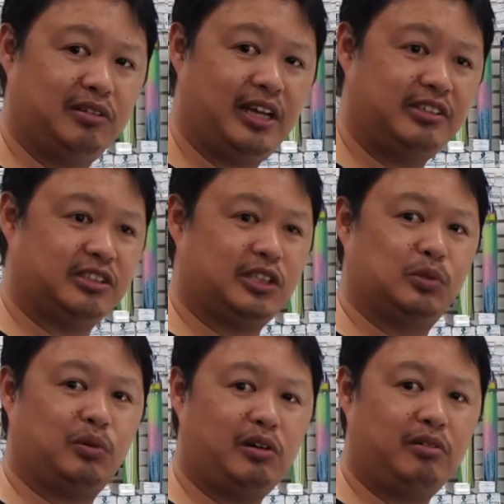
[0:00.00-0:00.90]
ledges
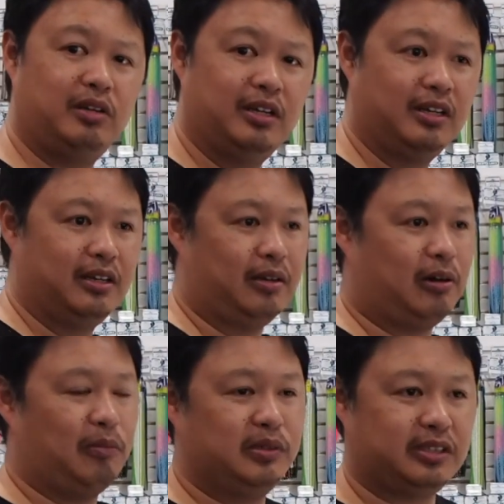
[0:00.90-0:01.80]
as well.
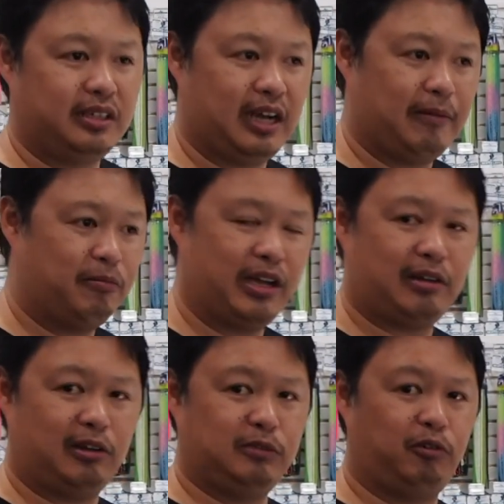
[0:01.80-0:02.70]
Obviously wear
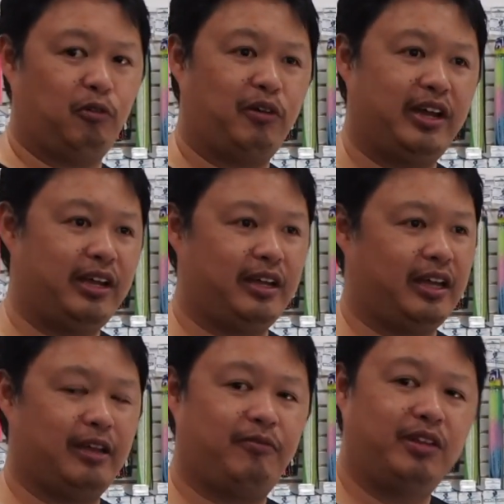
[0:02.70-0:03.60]
closed footwear,
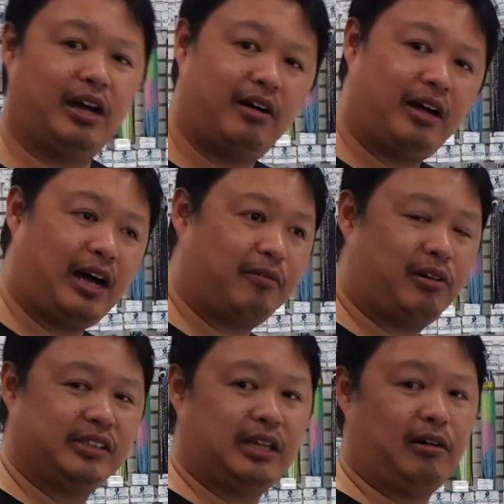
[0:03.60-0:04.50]
if
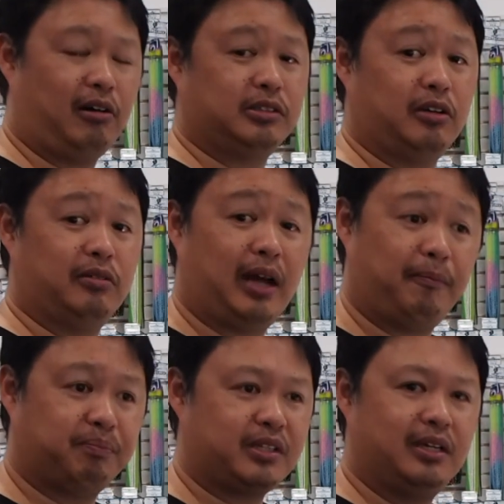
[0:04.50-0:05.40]
otherwise also
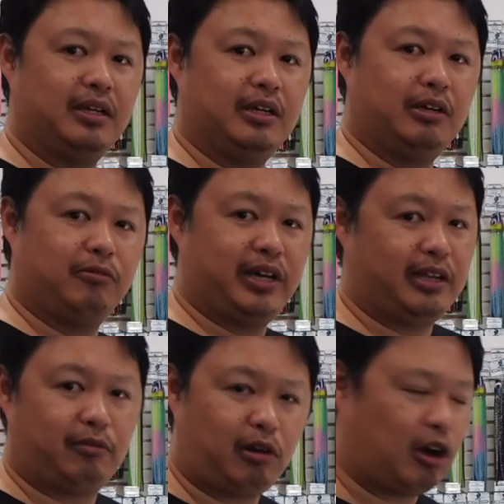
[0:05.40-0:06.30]
wear
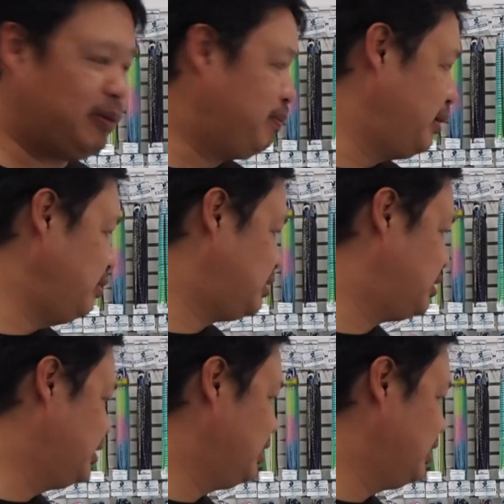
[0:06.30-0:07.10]
your rock hopper boots.